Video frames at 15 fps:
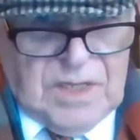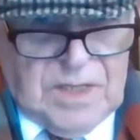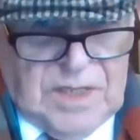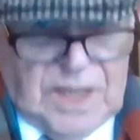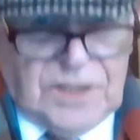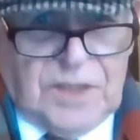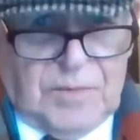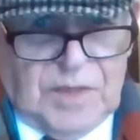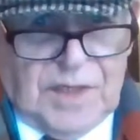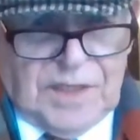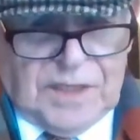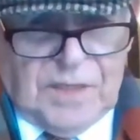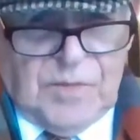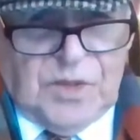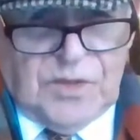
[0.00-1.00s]
Yes, the bloody
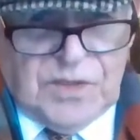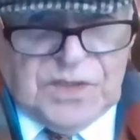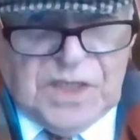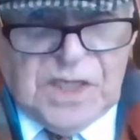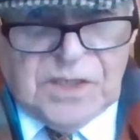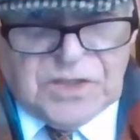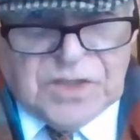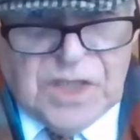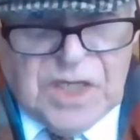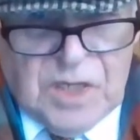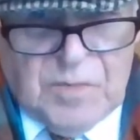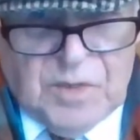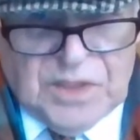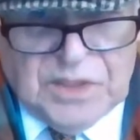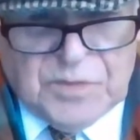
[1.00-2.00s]
computer does,
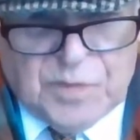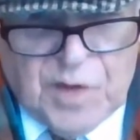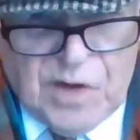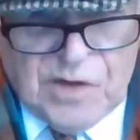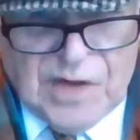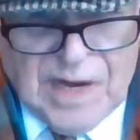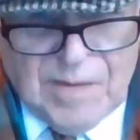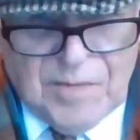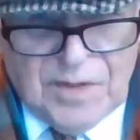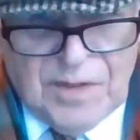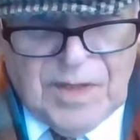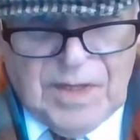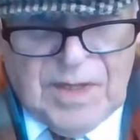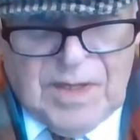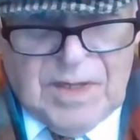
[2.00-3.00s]
but it's programmed.
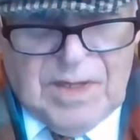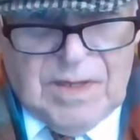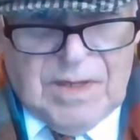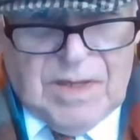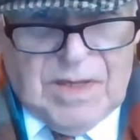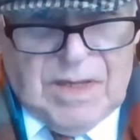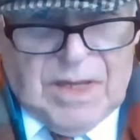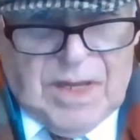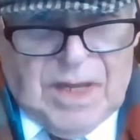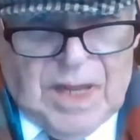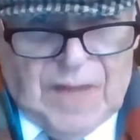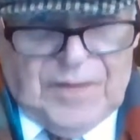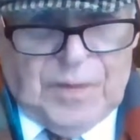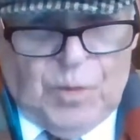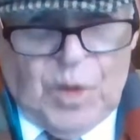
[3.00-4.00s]

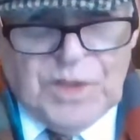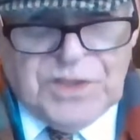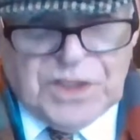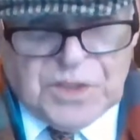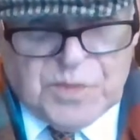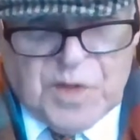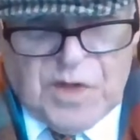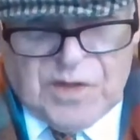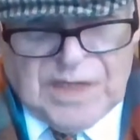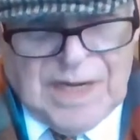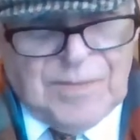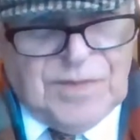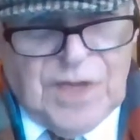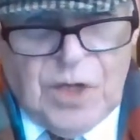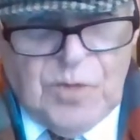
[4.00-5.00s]
And once it's
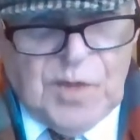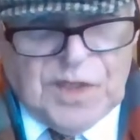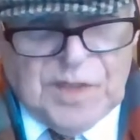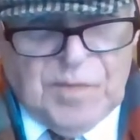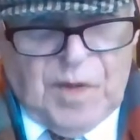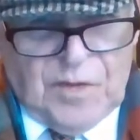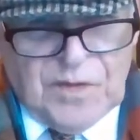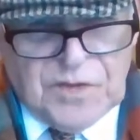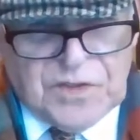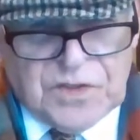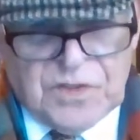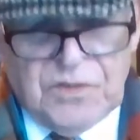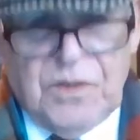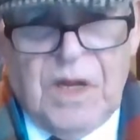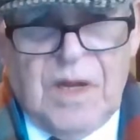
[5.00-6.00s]
programmed, nobody bothers
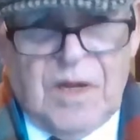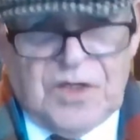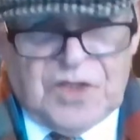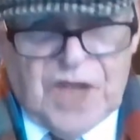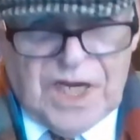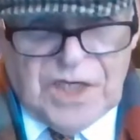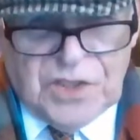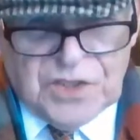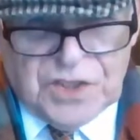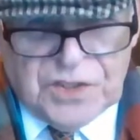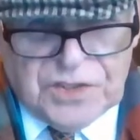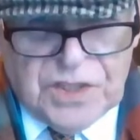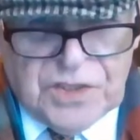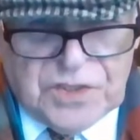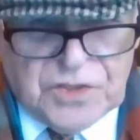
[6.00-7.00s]
to change
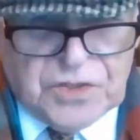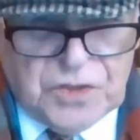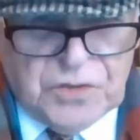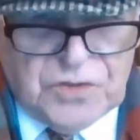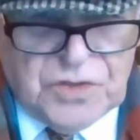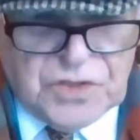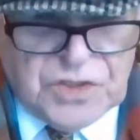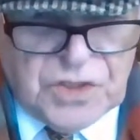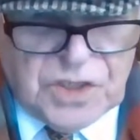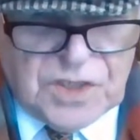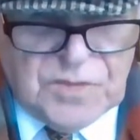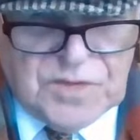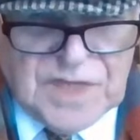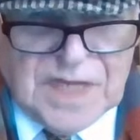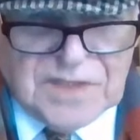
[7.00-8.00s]
it to suit the
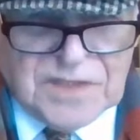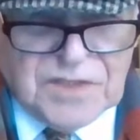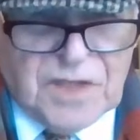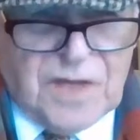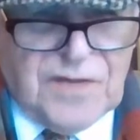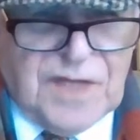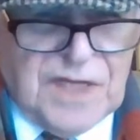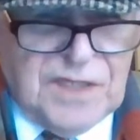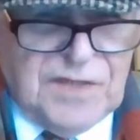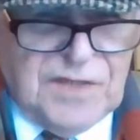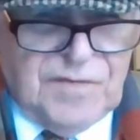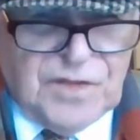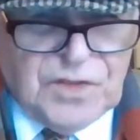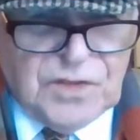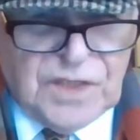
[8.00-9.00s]
circumstances, either
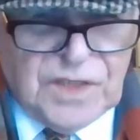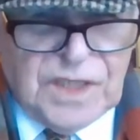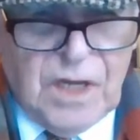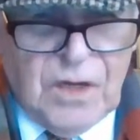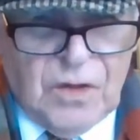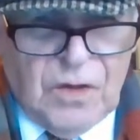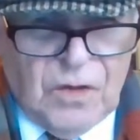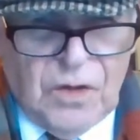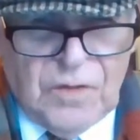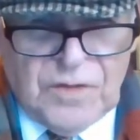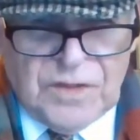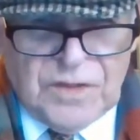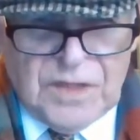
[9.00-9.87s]
individually or